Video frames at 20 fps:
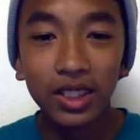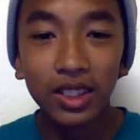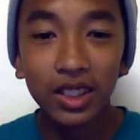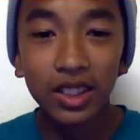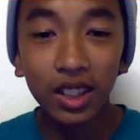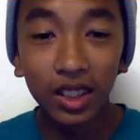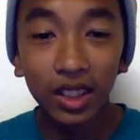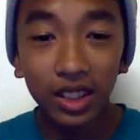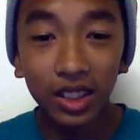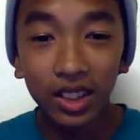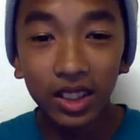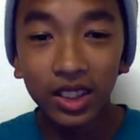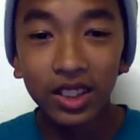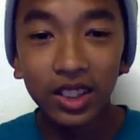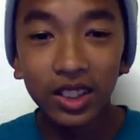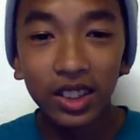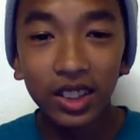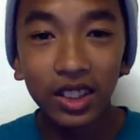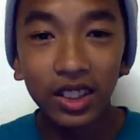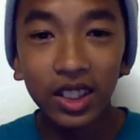Douglas,
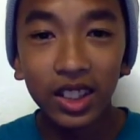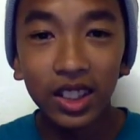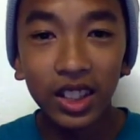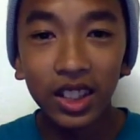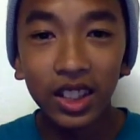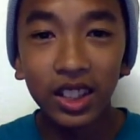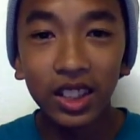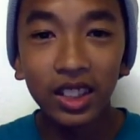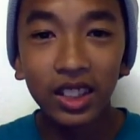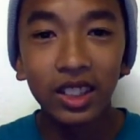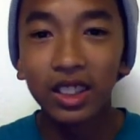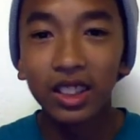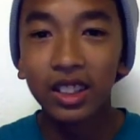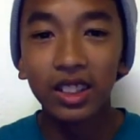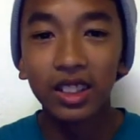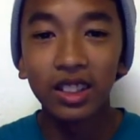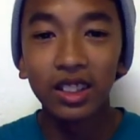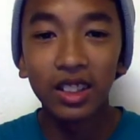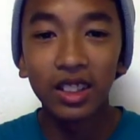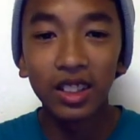something like that.
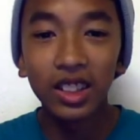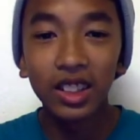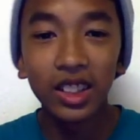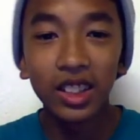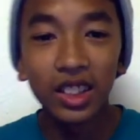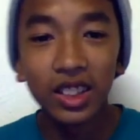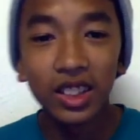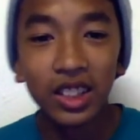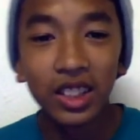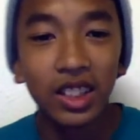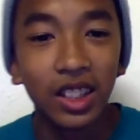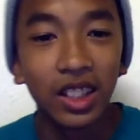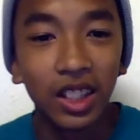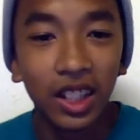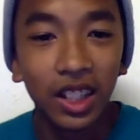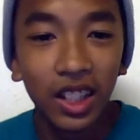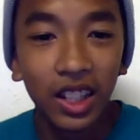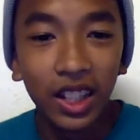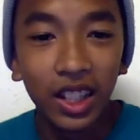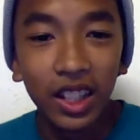Douglas.
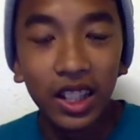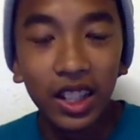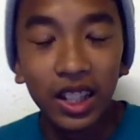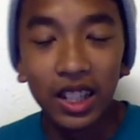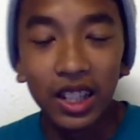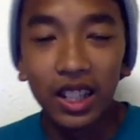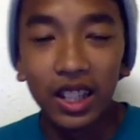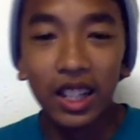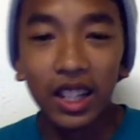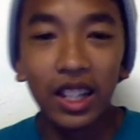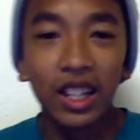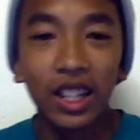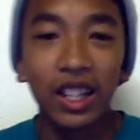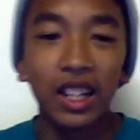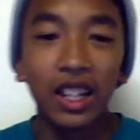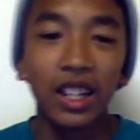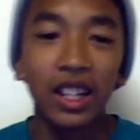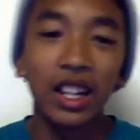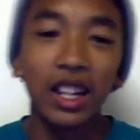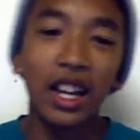
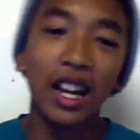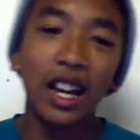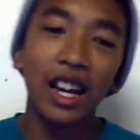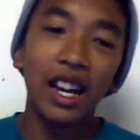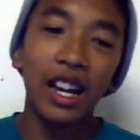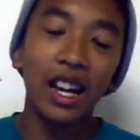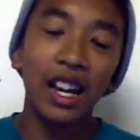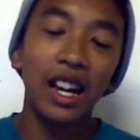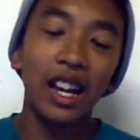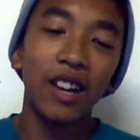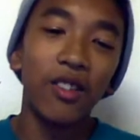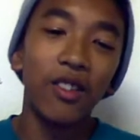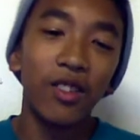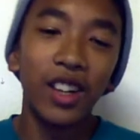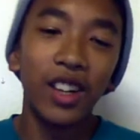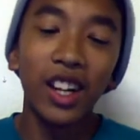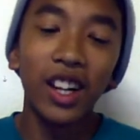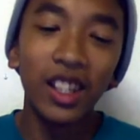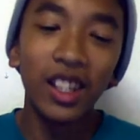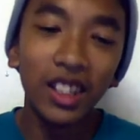And
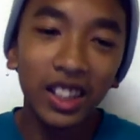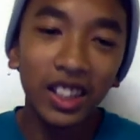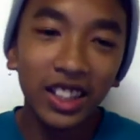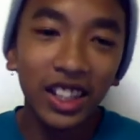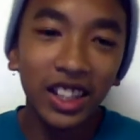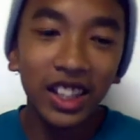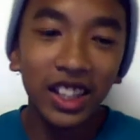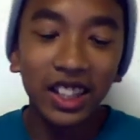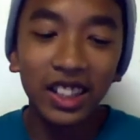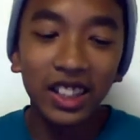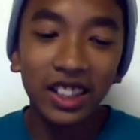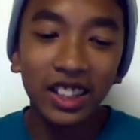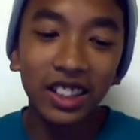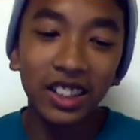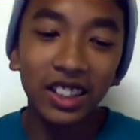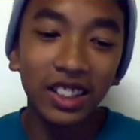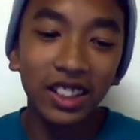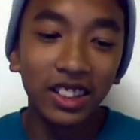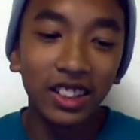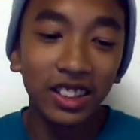when I looked at
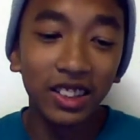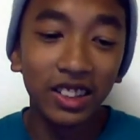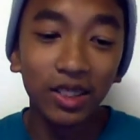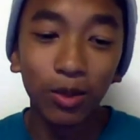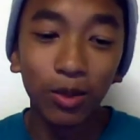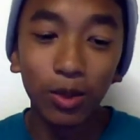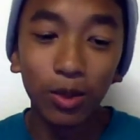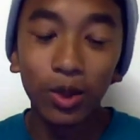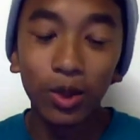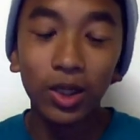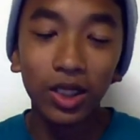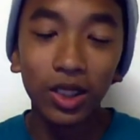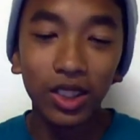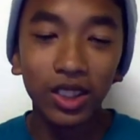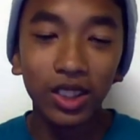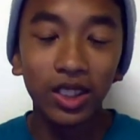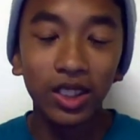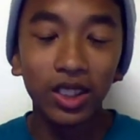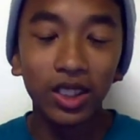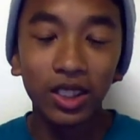the war
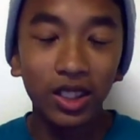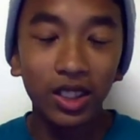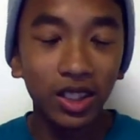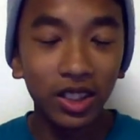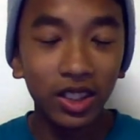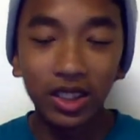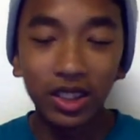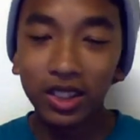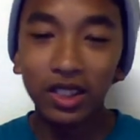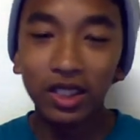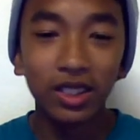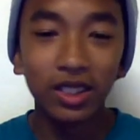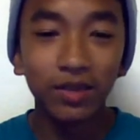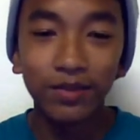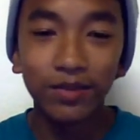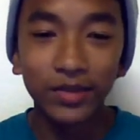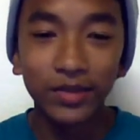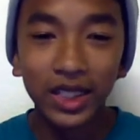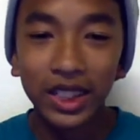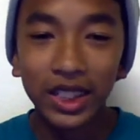thing,
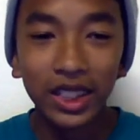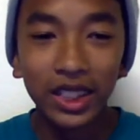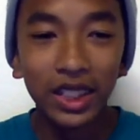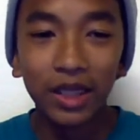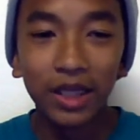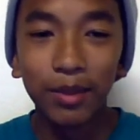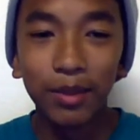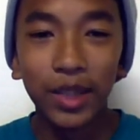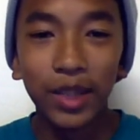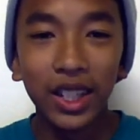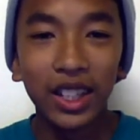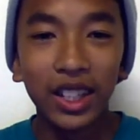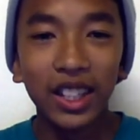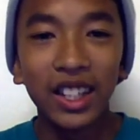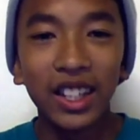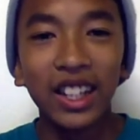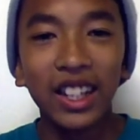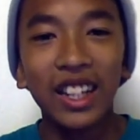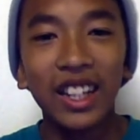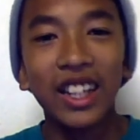man,
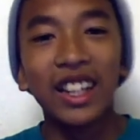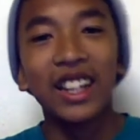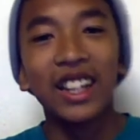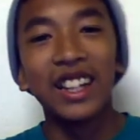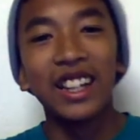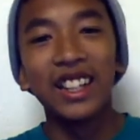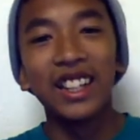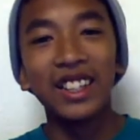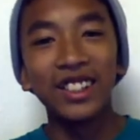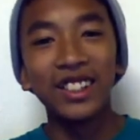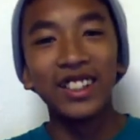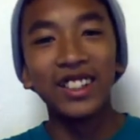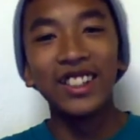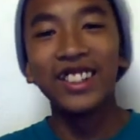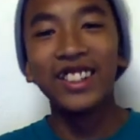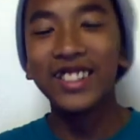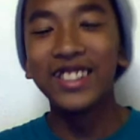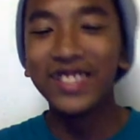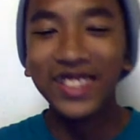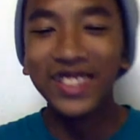he
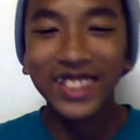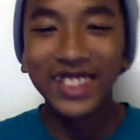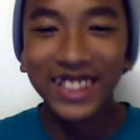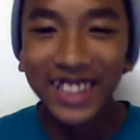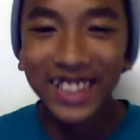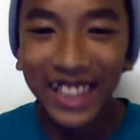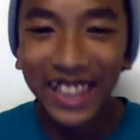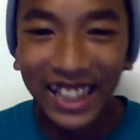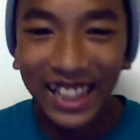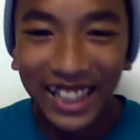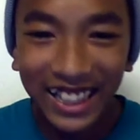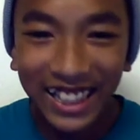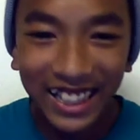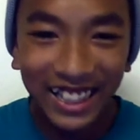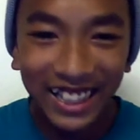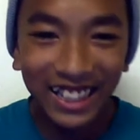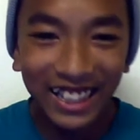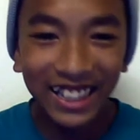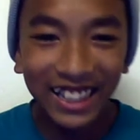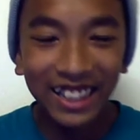he was
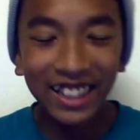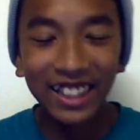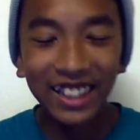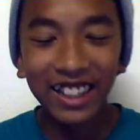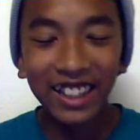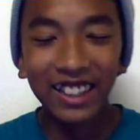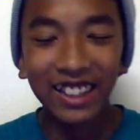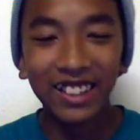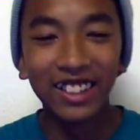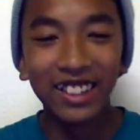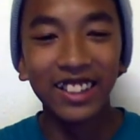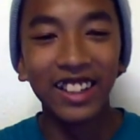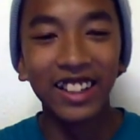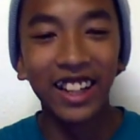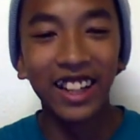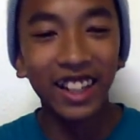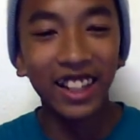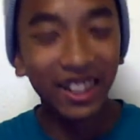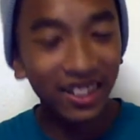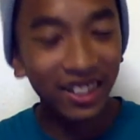hating on
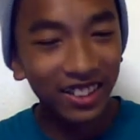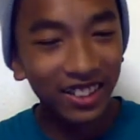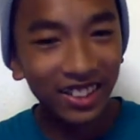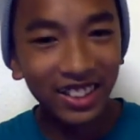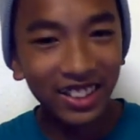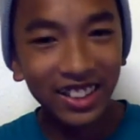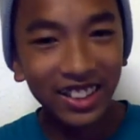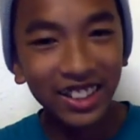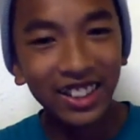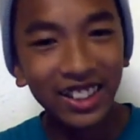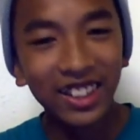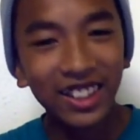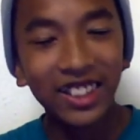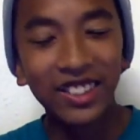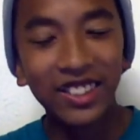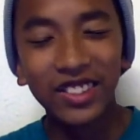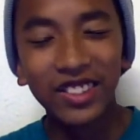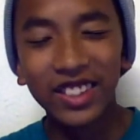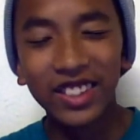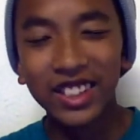haters,
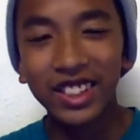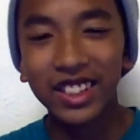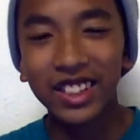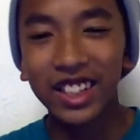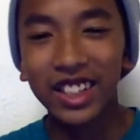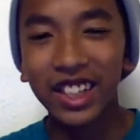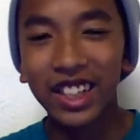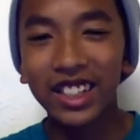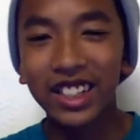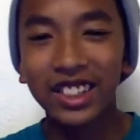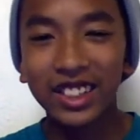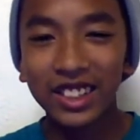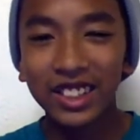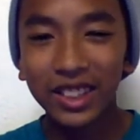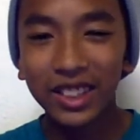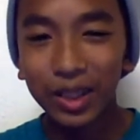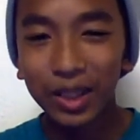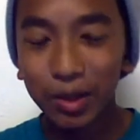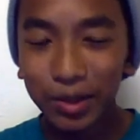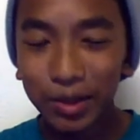which is kind of
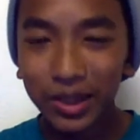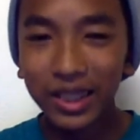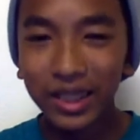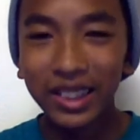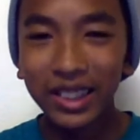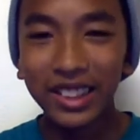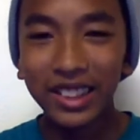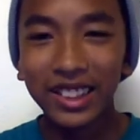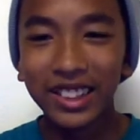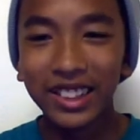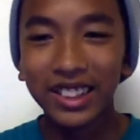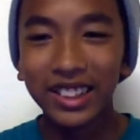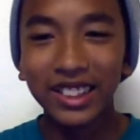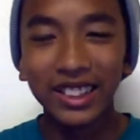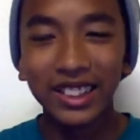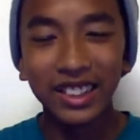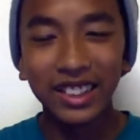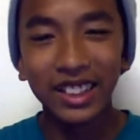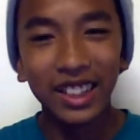stupid because